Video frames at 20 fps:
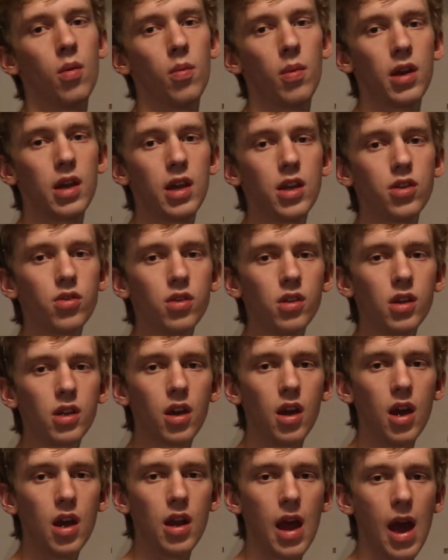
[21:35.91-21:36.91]
But he's really
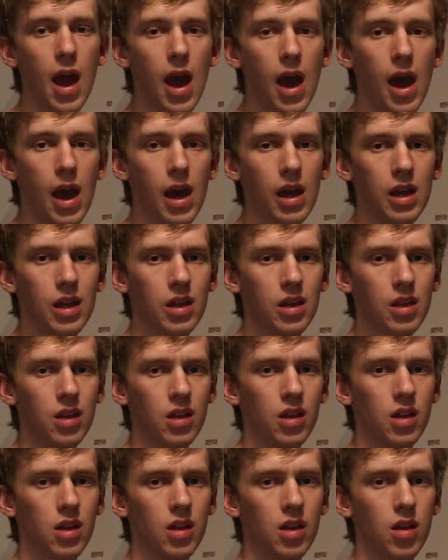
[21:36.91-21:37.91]
good at
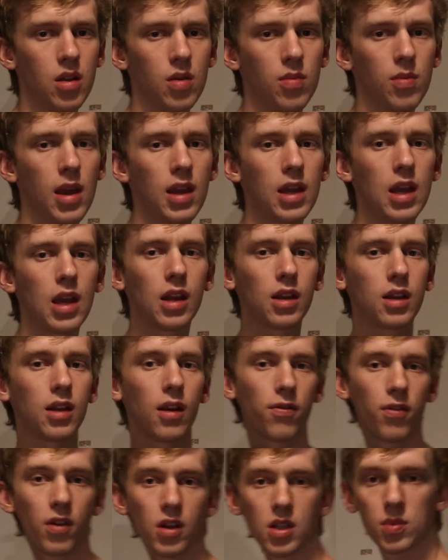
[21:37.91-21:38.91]
making a
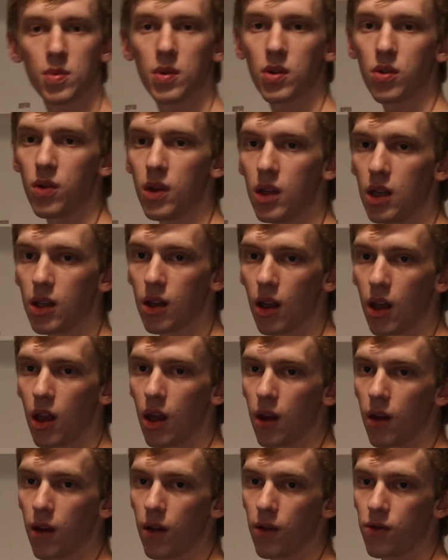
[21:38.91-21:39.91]
difference between
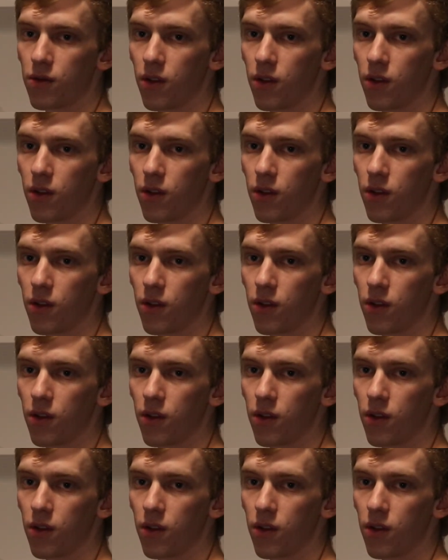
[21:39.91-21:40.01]
the